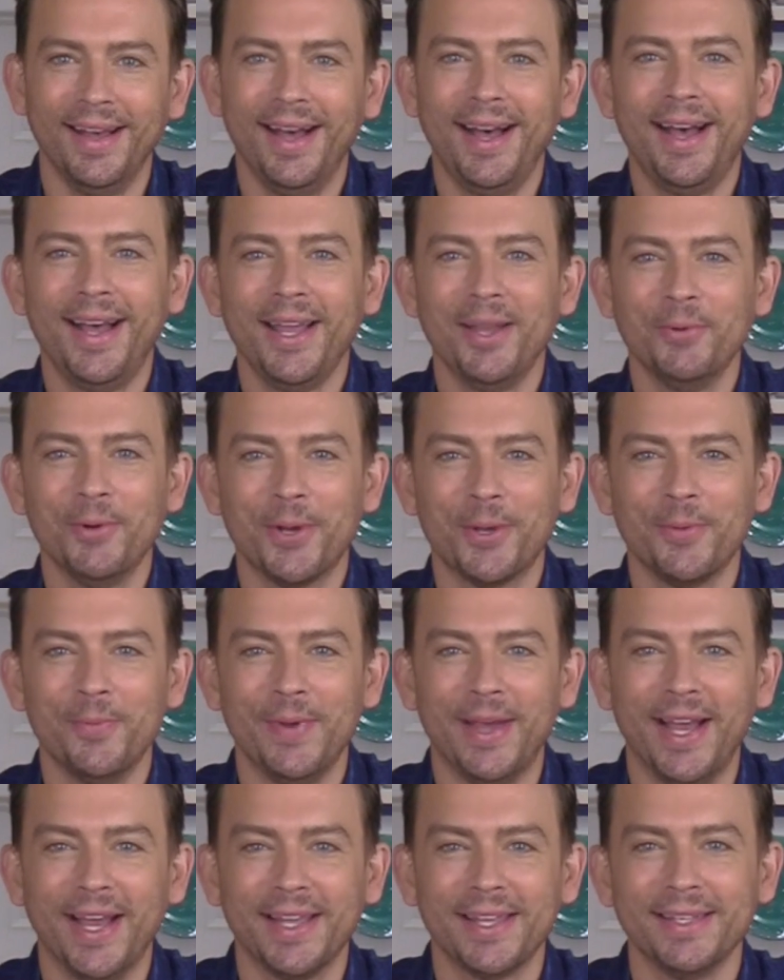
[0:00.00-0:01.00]
Hi, welcome
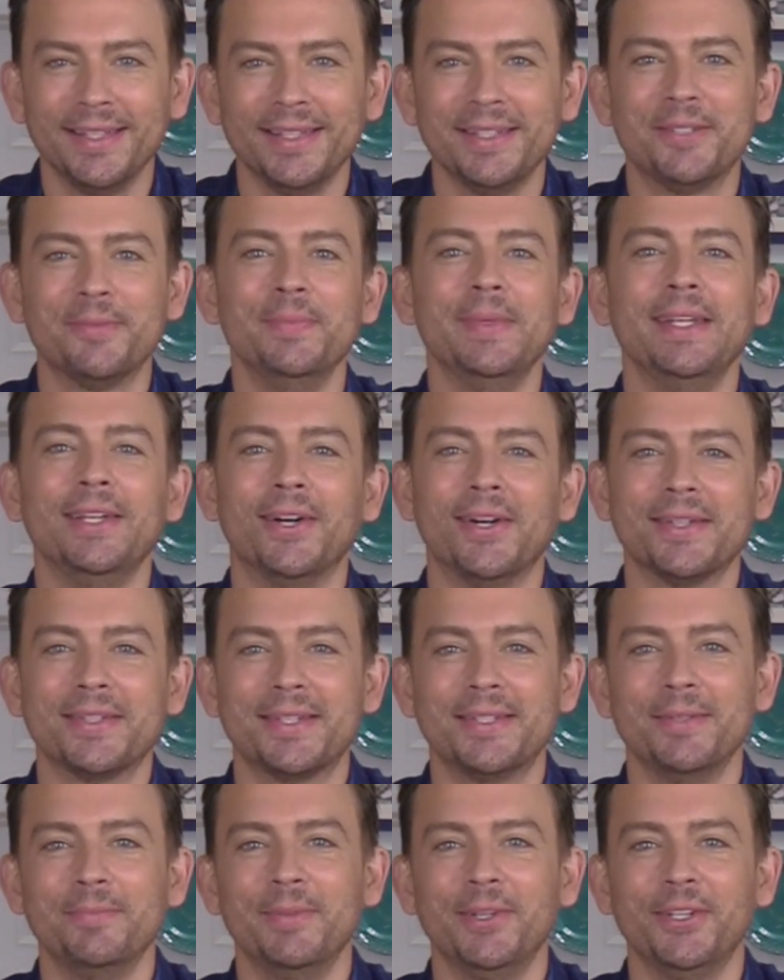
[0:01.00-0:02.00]
back. It's me,
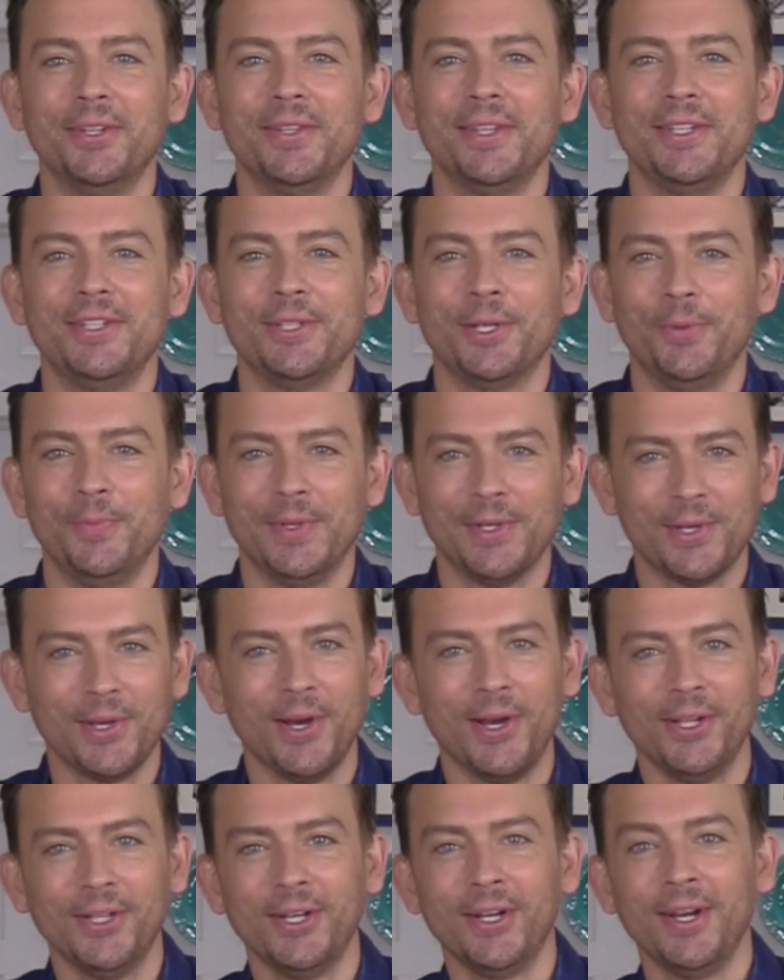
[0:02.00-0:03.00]
Austin Miller, the Gentleman
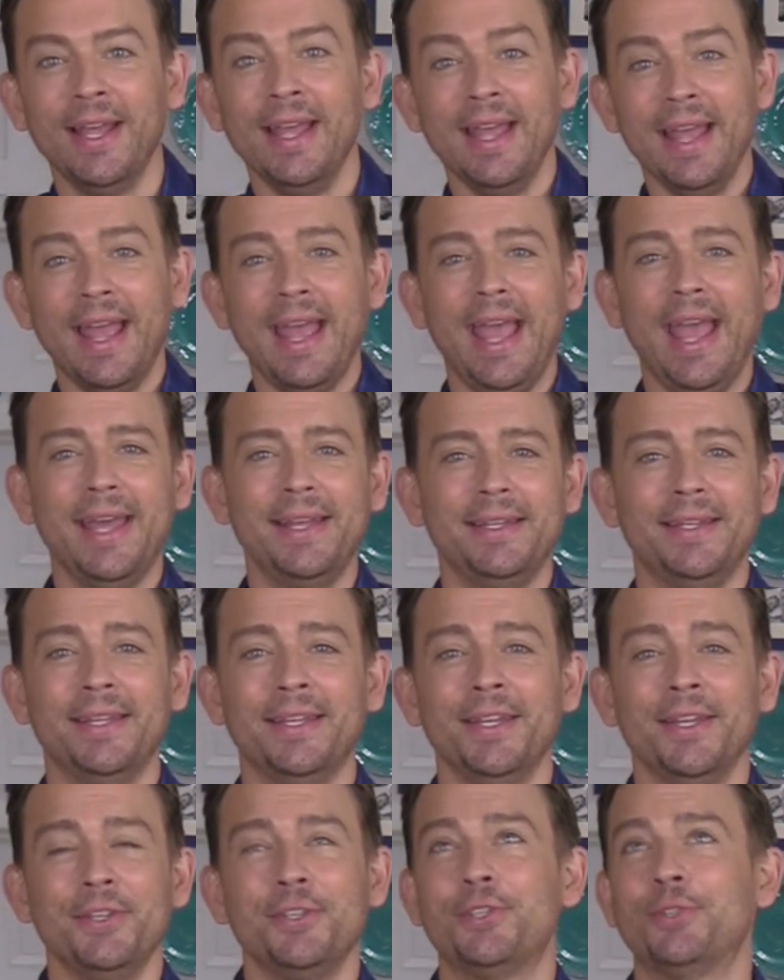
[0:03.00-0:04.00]
Caller, and
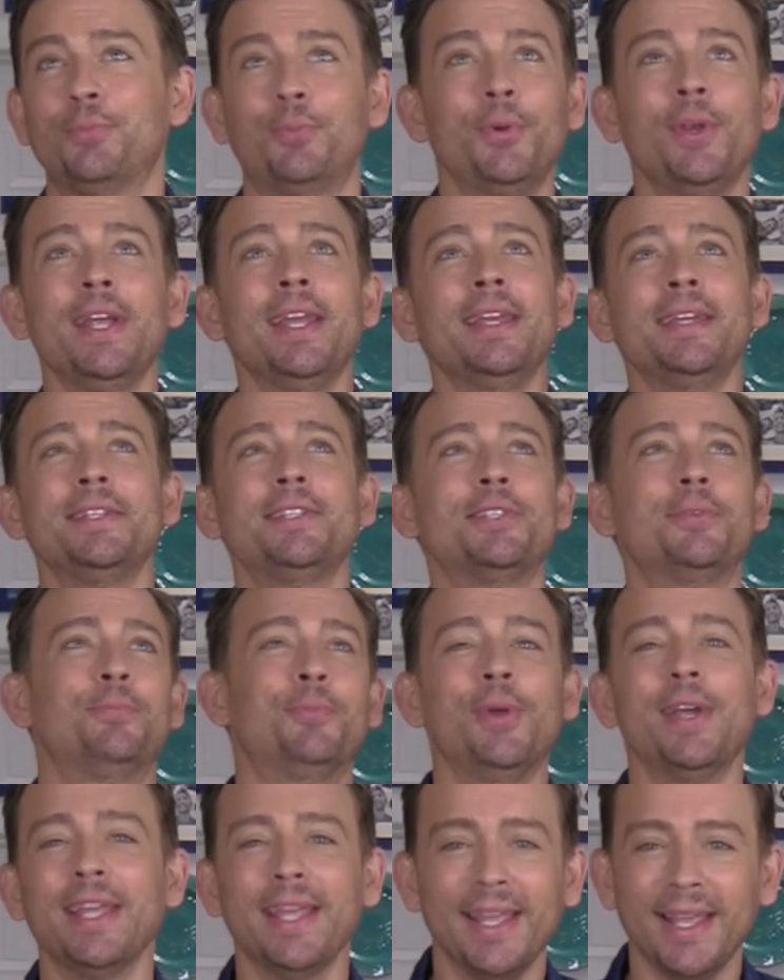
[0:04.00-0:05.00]
spring is
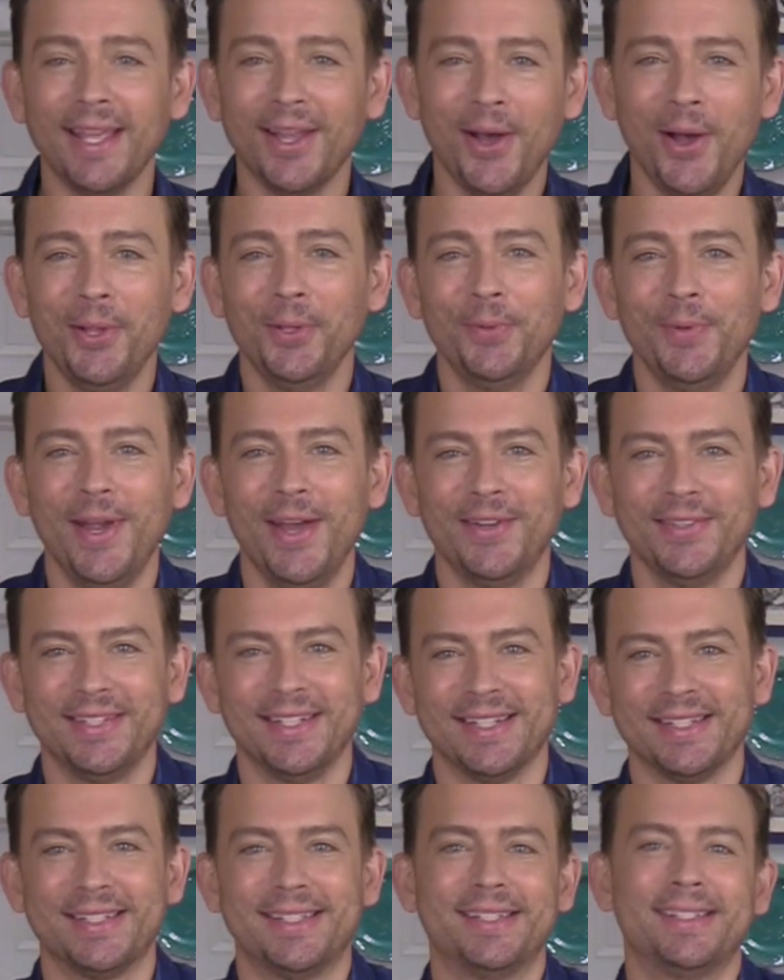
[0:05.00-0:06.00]
springing all around
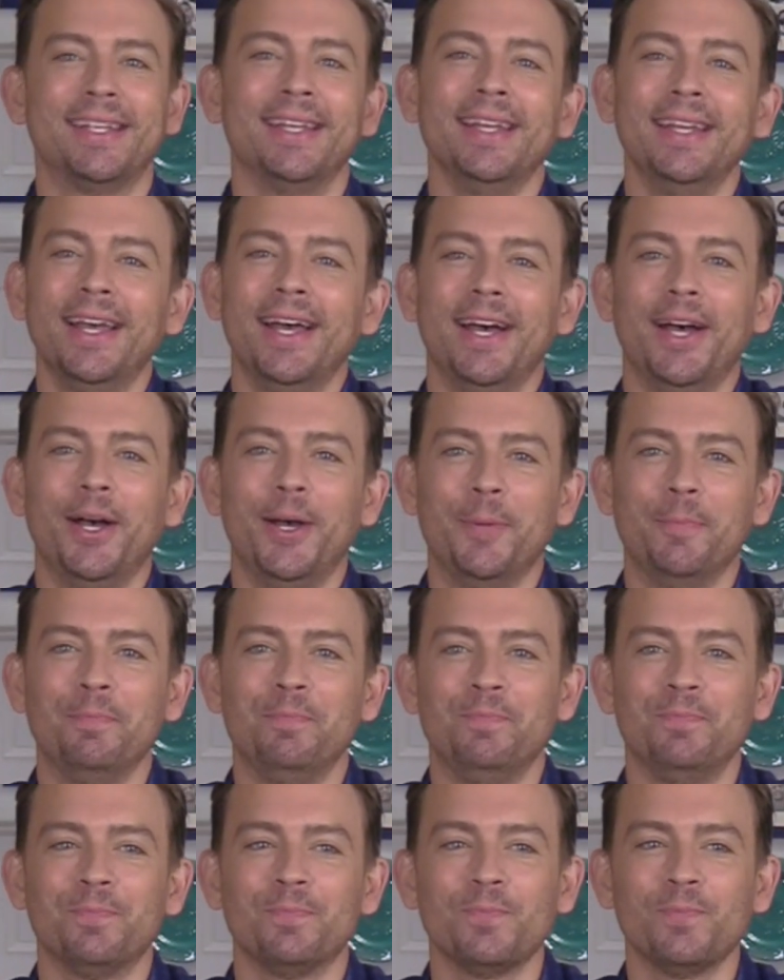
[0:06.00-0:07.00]
us.
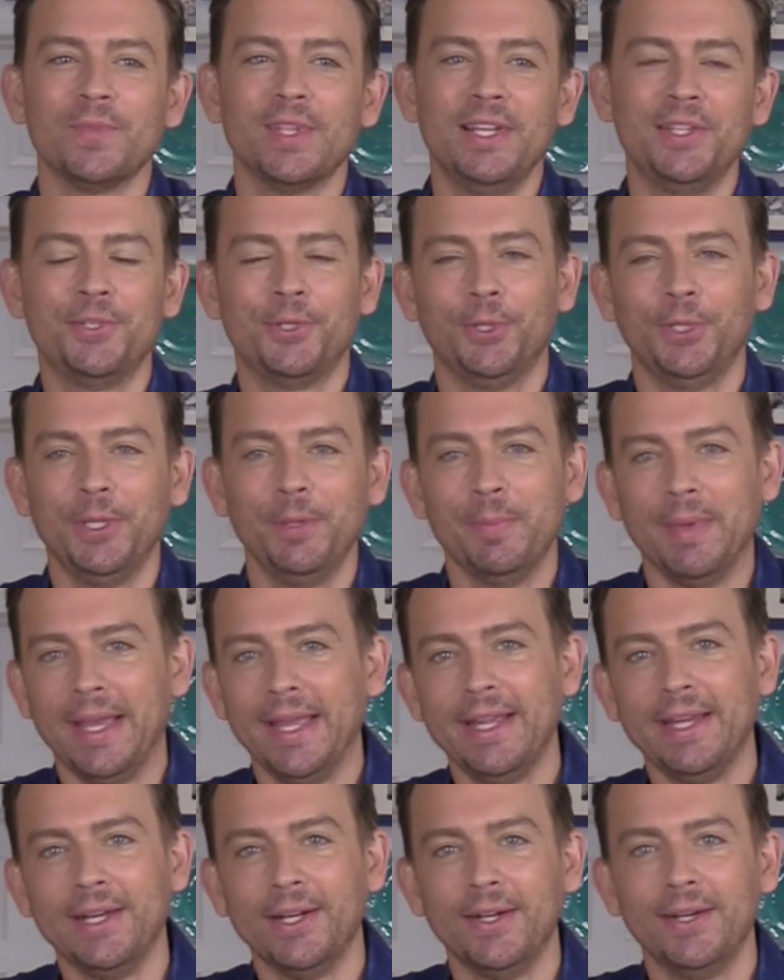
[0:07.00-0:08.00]
It's early
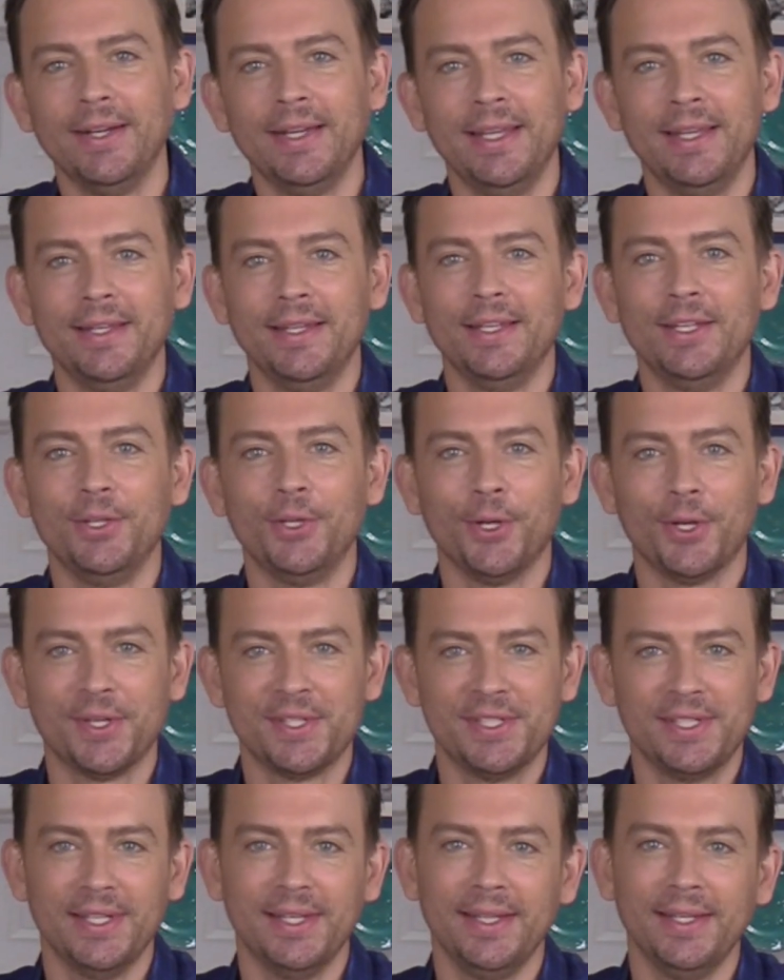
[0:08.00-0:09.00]
May here in New York
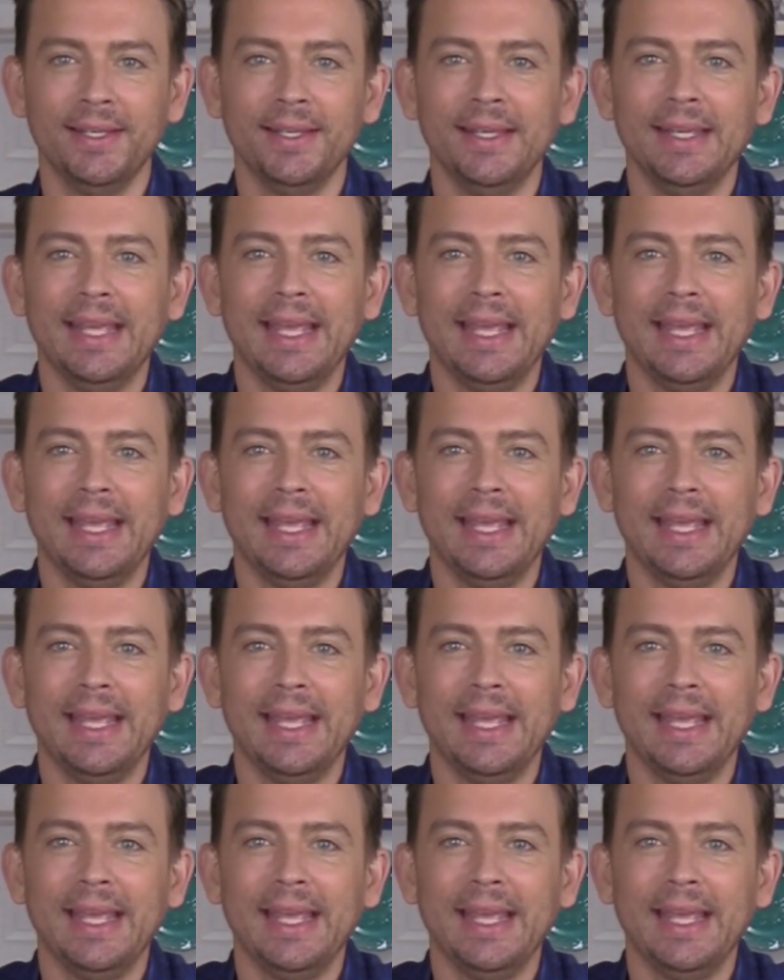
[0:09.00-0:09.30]
City,